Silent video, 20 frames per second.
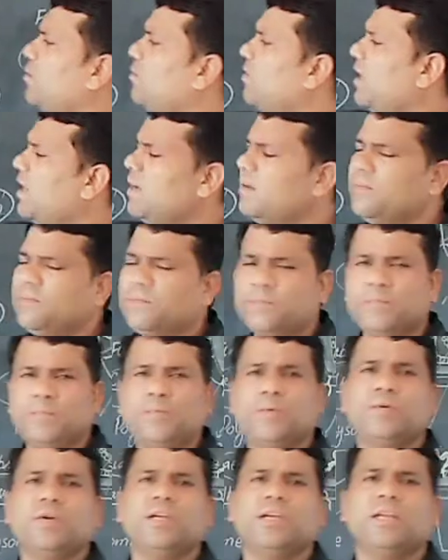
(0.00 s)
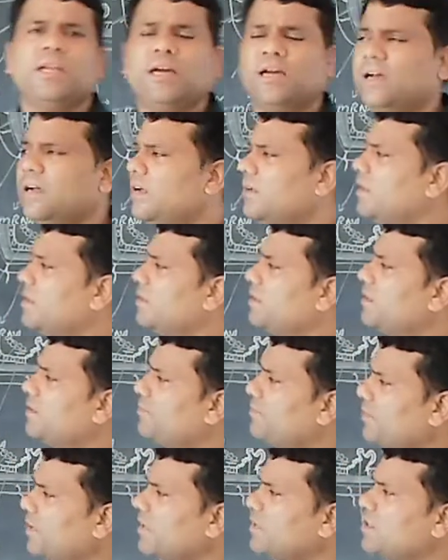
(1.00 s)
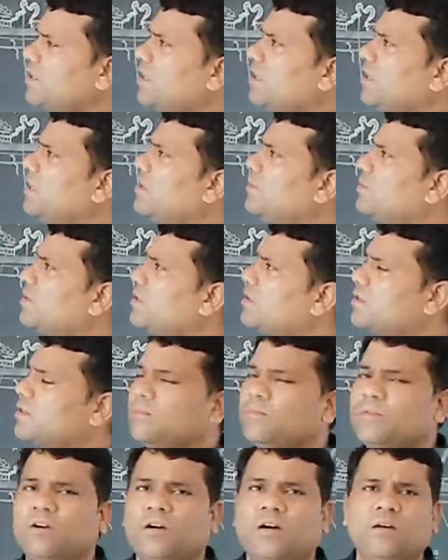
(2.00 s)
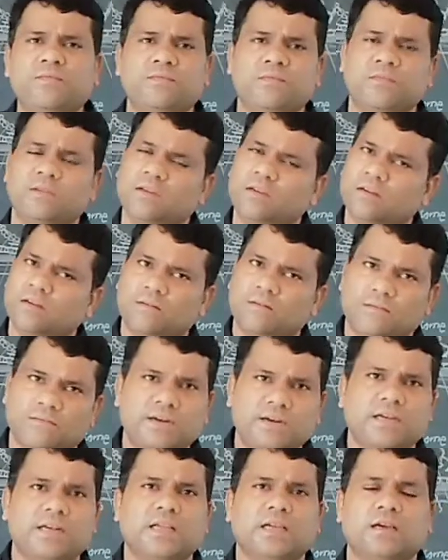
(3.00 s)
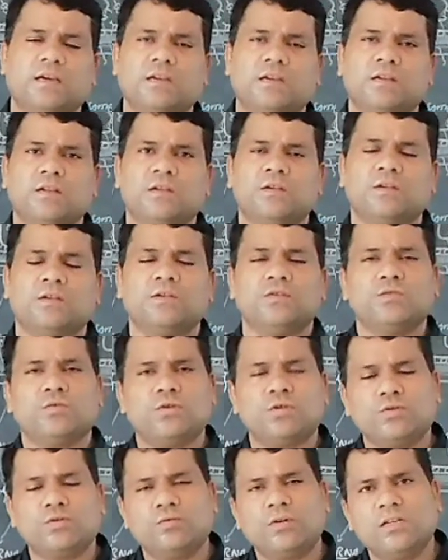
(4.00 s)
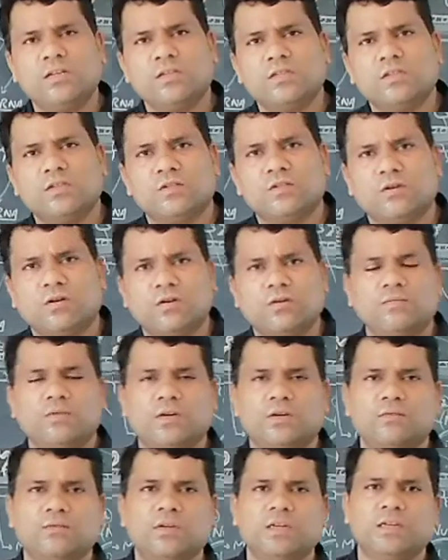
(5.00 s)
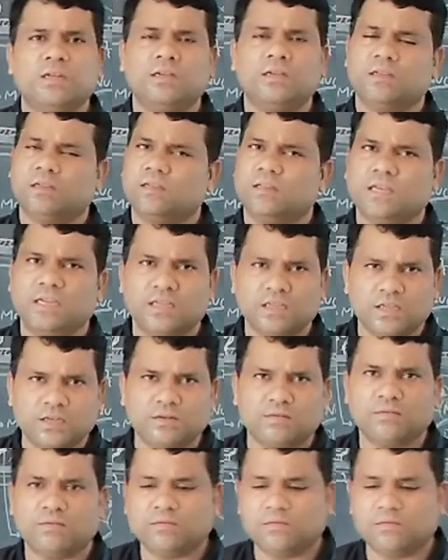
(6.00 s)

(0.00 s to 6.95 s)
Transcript: a monera, the first kingdom system of vertebrate. So student, this is all over today. Thank you.